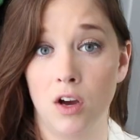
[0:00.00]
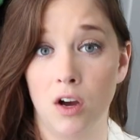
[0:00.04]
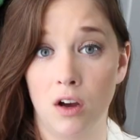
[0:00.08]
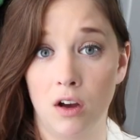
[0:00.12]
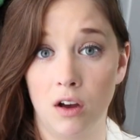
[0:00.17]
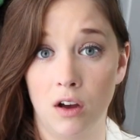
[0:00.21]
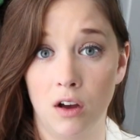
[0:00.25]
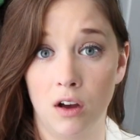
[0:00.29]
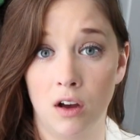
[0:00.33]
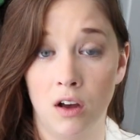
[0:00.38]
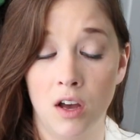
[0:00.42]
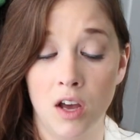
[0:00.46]

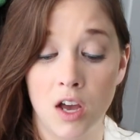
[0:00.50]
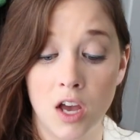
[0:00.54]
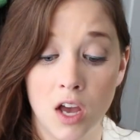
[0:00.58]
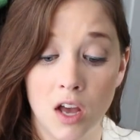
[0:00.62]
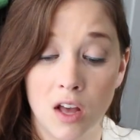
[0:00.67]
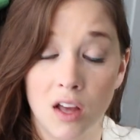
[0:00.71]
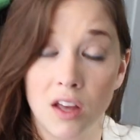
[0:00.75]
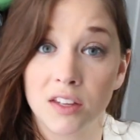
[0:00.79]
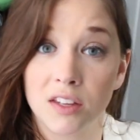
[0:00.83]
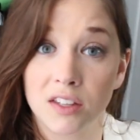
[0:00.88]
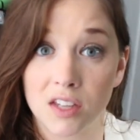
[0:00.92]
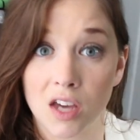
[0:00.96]
Uh,
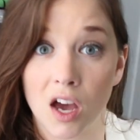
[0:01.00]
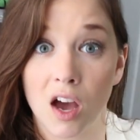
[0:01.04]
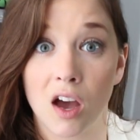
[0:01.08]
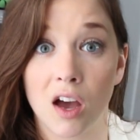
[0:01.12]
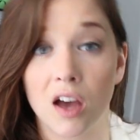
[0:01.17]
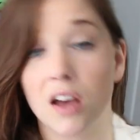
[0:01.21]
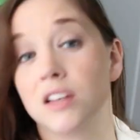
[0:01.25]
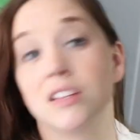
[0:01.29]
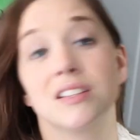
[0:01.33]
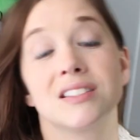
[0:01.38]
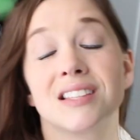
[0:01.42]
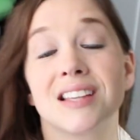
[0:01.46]

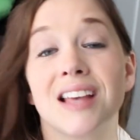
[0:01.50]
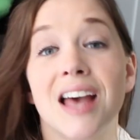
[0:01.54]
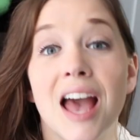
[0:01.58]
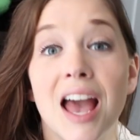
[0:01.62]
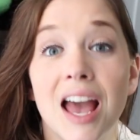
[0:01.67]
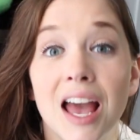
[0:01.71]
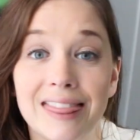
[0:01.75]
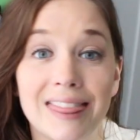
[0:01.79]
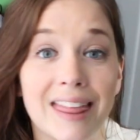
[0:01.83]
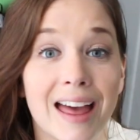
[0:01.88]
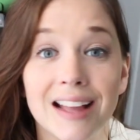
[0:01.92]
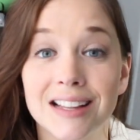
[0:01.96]
cause
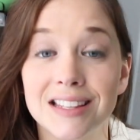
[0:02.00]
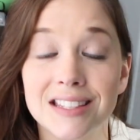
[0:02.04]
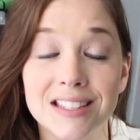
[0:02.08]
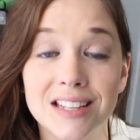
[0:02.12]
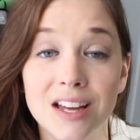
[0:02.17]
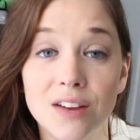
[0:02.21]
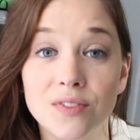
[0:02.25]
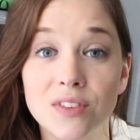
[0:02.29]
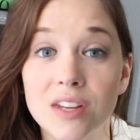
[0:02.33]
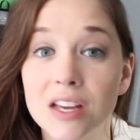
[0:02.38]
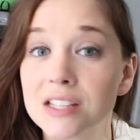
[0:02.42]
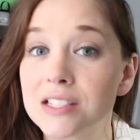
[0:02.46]
that
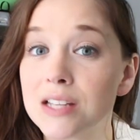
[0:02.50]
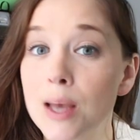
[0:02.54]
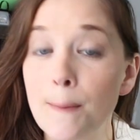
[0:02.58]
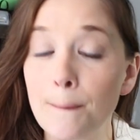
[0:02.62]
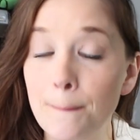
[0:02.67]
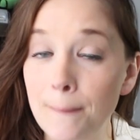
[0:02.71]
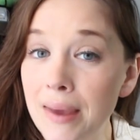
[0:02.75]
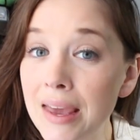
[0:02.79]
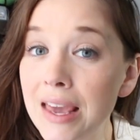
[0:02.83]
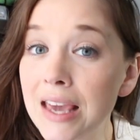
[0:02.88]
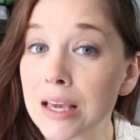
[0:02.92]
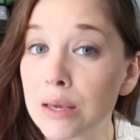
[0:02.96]
stuff
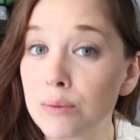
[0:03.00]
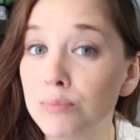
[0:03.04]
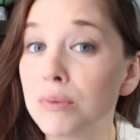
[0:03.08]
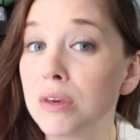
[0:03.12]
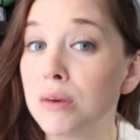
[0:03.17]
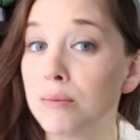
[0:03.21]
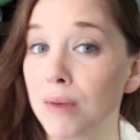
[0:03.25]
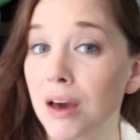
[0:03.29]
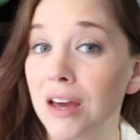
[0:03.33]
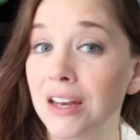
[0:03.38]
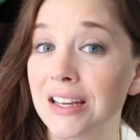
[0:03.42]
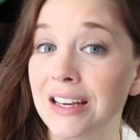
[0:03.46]
doesn't make
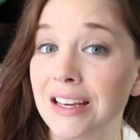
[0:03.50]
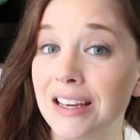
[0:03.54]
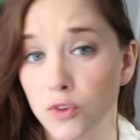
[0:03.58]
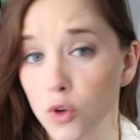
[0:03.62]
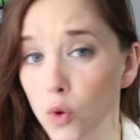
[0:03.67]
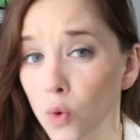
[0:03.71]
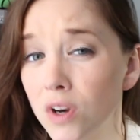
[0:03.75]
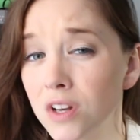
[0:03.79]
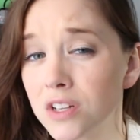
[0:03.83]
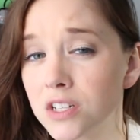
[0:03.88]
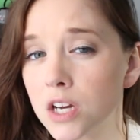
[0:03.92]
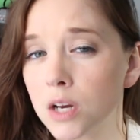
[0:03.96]
me money. If
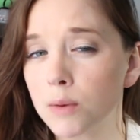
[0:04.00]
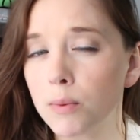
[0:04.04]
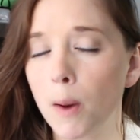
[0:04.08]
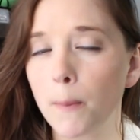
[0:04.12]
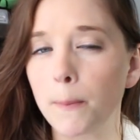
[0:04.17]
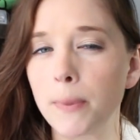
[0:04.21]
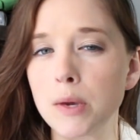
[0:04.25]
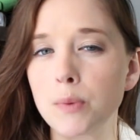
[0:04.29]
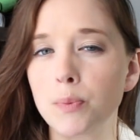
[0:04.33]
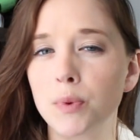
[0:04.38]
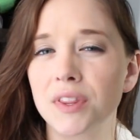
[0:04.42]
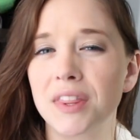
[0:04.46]
you wanna talk
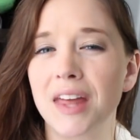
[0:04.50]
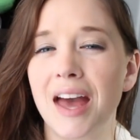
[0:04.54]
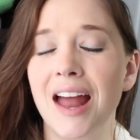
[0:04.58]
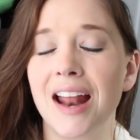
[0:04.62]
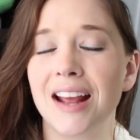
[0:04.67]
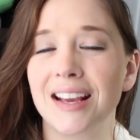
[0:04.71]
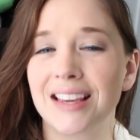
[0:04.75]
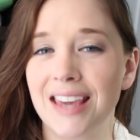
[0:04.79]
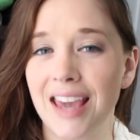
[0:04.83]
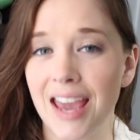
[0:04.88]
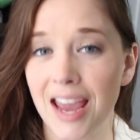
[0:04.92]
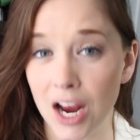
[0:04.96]
about people
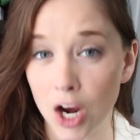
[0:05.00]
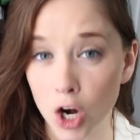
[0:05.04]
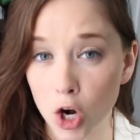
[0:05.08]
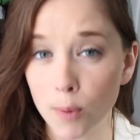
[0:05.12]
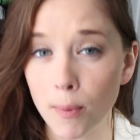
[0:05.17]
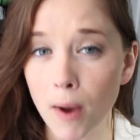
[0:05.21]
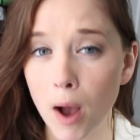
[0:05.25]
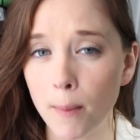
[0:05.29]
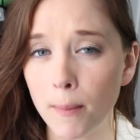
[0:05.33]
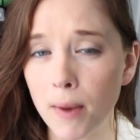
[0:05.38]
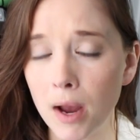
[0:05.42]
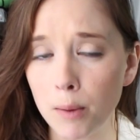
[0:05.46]
that care
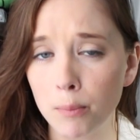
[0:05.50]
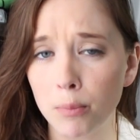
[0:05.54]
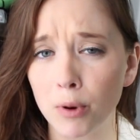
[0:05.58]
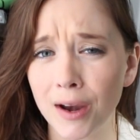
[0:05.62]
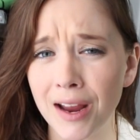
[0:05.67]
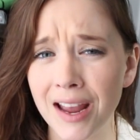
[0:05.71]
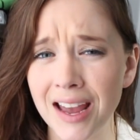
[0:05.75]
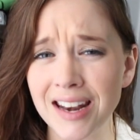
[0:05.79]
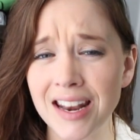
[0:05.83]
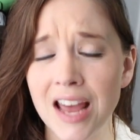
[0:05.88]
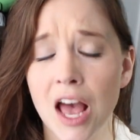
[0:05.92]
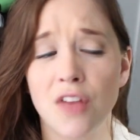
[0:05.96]
about my
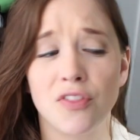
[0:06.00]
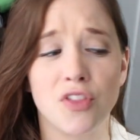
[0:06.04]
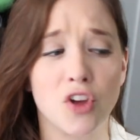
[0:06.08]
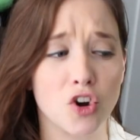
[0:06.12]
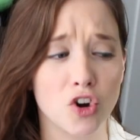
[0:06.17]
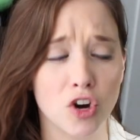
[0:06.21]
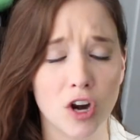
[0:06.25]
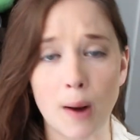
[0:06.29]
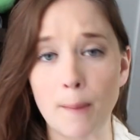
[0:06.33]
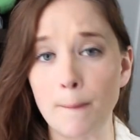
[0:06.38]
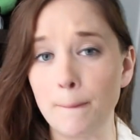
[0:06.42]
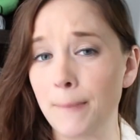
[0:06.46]
brand, that
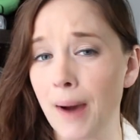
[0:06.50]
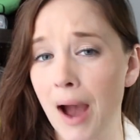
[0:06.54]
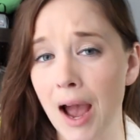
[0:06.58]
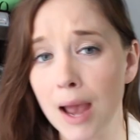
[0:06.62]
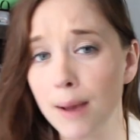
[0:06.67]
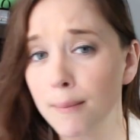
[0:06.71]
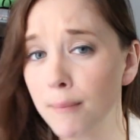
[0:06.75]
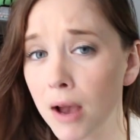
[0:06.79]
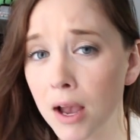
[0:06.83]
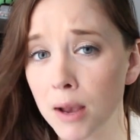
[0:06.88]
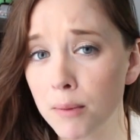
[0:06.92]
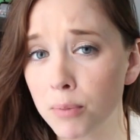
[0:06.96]
are gonna
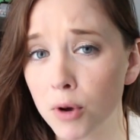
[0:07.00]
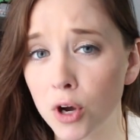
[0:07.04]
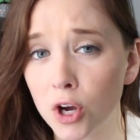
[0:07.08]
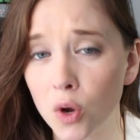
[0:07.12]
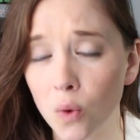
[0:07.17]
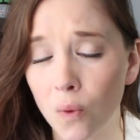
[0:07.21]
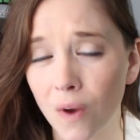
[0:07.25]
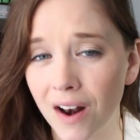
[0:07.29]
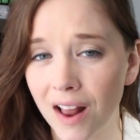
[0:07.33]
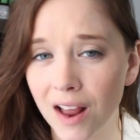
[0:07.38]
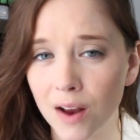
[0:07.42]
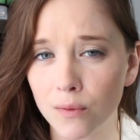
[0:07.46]
buy my
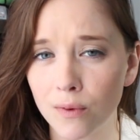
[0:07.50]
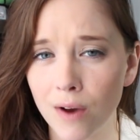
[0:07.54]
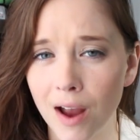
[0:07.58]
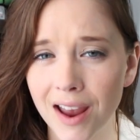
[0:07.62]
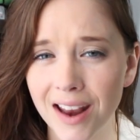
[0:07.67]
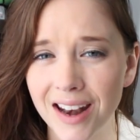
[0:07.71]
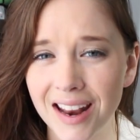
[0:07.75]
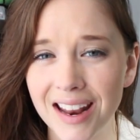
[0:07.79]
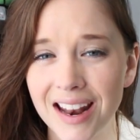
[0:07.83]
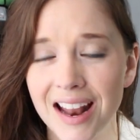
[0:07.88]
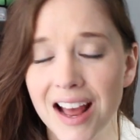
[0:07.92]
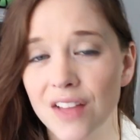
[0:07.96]
book when I
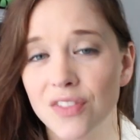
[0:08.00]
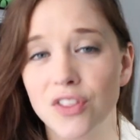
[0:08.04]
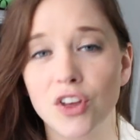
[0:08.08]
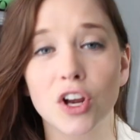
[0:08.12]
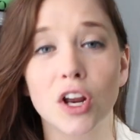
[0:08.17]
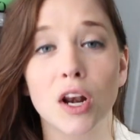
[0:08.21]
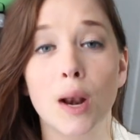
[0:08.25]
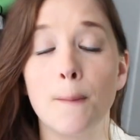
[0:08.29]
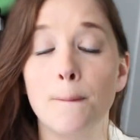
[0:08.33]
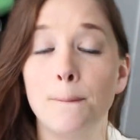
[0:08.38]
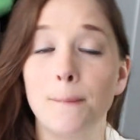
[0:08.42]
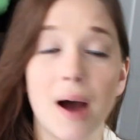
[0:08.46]
write it,
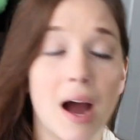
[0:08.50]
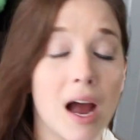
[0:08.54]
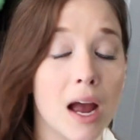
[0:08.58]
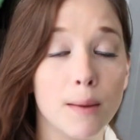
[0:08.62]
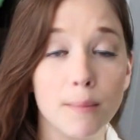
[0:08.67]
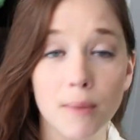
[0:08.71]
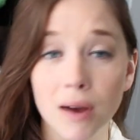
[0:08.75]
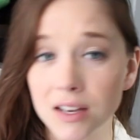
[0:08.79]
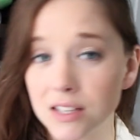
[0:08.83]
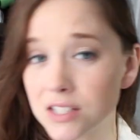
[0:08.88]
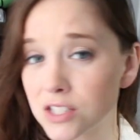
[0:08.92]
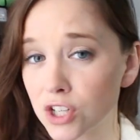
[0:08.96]
they're gonna
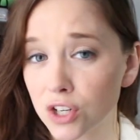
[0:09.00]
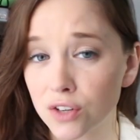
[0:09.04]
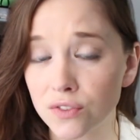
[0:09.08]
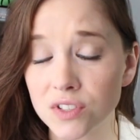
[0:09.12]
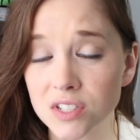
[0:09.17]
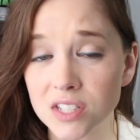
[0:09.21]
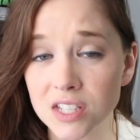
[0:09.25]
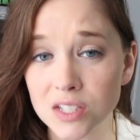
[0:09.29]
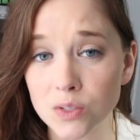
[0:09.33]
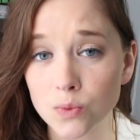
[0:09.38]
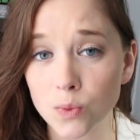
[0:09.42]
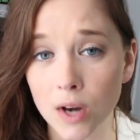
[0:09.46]
buy my
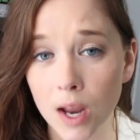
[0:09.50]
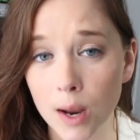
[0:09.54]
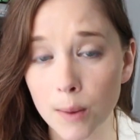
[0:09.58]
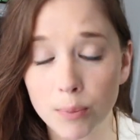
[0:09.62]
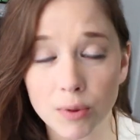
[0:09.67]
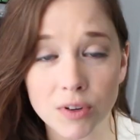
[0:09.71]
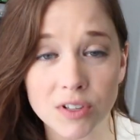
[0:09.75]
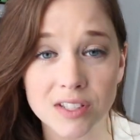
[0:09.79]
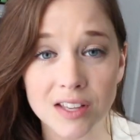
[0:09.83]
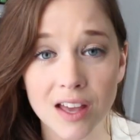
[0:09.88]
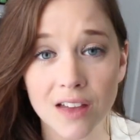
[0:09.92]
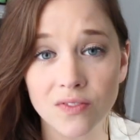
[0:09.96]
services when I
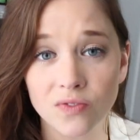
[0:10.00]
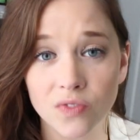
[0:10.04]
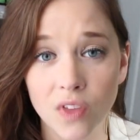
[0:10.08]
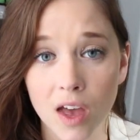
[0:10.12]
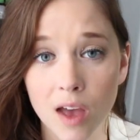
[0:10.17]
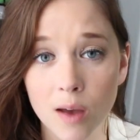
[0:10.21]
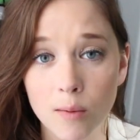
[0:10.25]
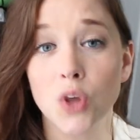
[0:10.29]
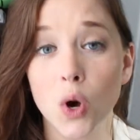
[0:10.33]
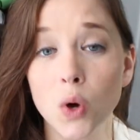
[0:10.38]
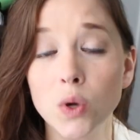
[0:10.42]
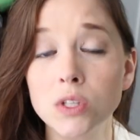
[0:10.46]
present
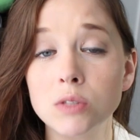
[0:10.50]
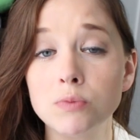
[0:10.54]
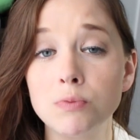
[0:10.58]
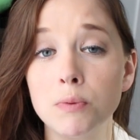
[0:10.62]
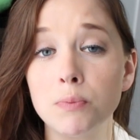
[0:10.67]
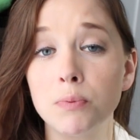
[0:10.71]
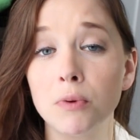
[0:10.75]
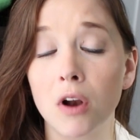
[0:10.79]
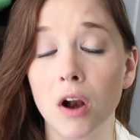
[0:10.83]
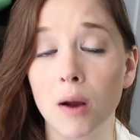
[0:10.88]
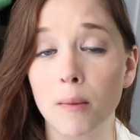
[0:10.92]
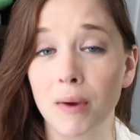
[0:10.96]
them, those
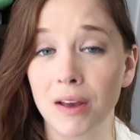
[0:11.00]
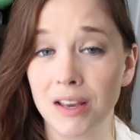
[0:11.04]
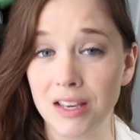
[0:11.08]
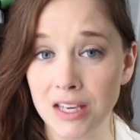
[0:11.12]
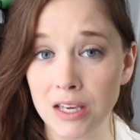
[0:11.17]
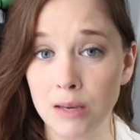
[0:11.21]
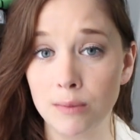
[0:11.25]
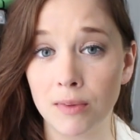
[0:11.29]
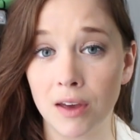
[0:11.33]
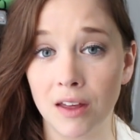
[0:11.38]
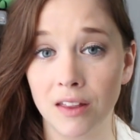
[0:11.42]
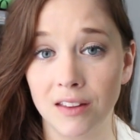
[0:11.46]
people are on my
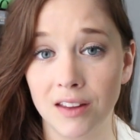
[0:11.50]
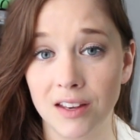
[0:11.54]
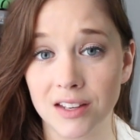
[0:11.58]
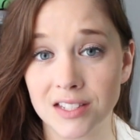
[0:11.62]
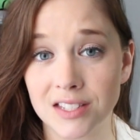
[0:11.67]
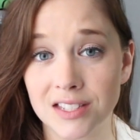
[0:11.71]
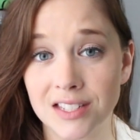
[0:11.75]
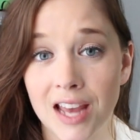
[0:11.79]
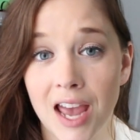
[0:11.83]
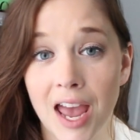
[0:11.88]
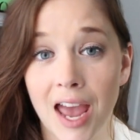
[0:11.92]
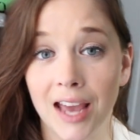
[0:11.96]
email
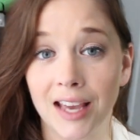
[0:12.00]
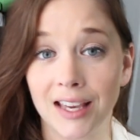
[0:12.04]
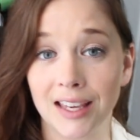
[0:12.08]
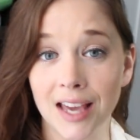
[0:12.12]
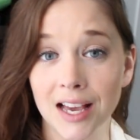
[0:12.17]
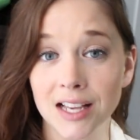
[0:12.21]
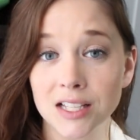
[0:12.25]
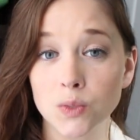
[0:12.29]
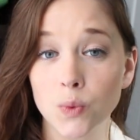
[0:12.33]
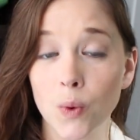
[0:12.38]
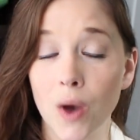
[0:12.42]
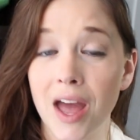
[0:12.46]
list. And
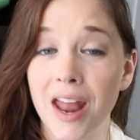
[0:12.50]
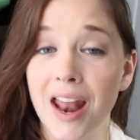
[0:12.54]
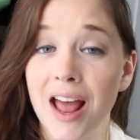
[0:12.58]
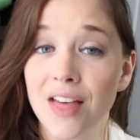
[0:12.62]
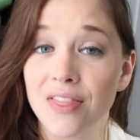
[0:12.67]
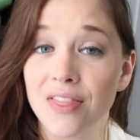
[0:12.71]
guess what?